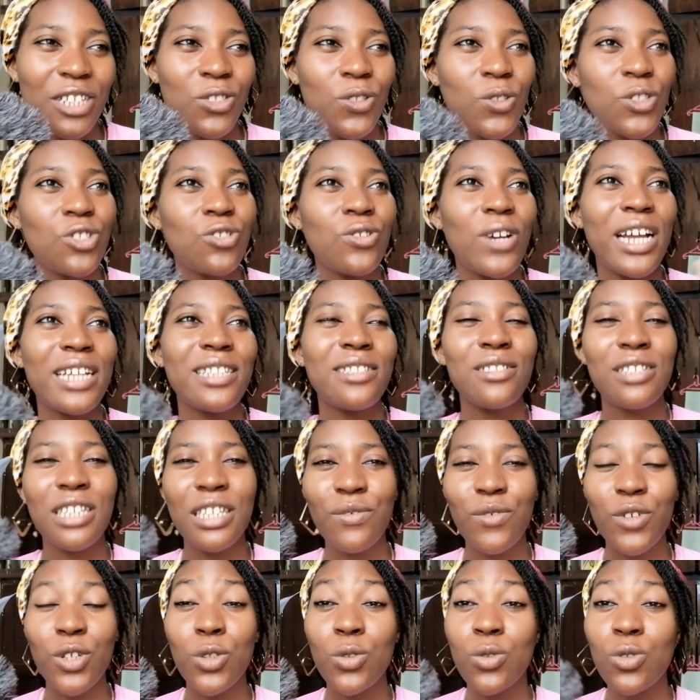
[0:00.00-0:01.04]
So he tried
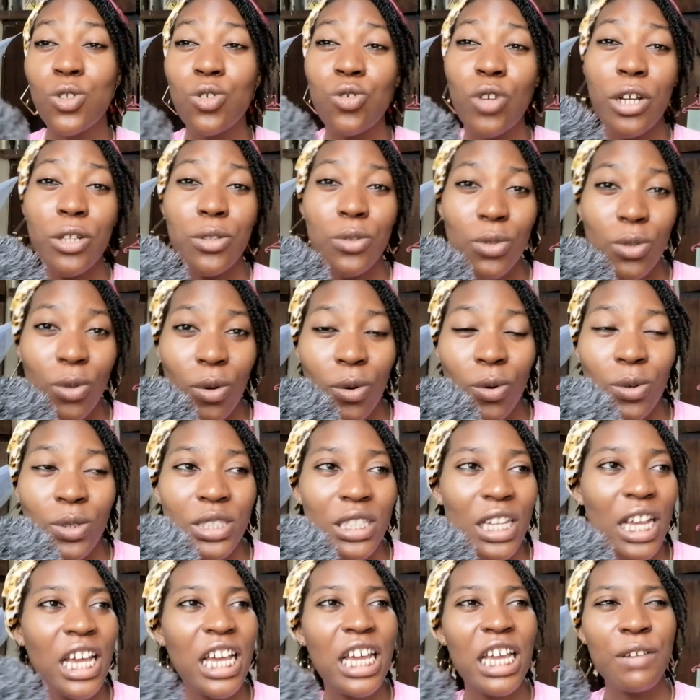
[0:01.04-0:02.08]
giving neutral
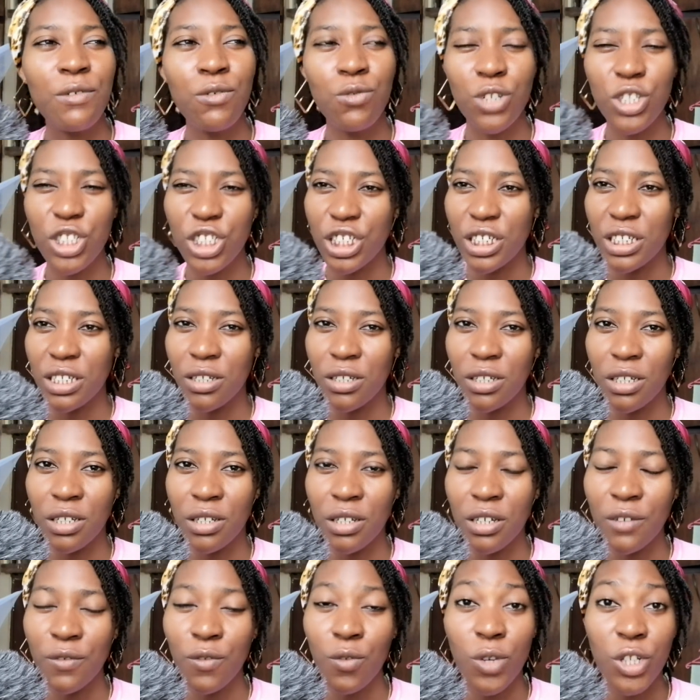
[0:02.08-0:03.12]
tones, even
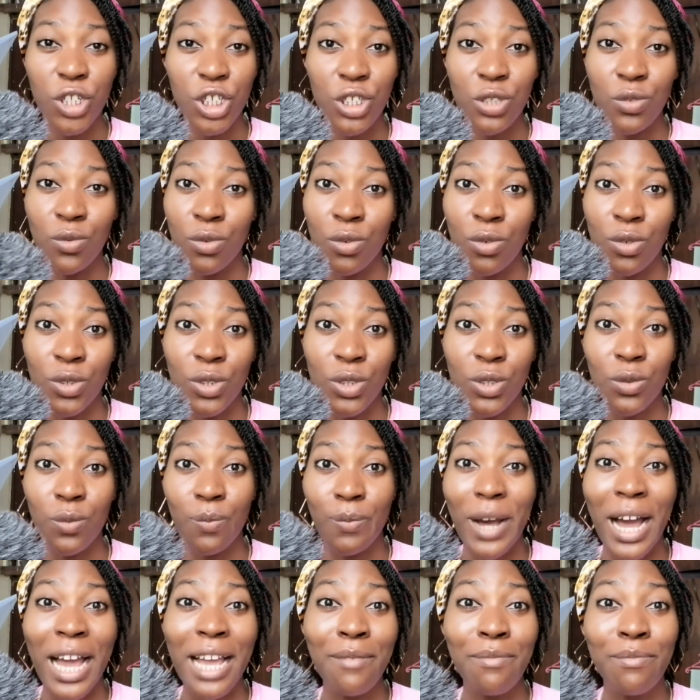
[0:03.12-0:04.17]
when she goes to buy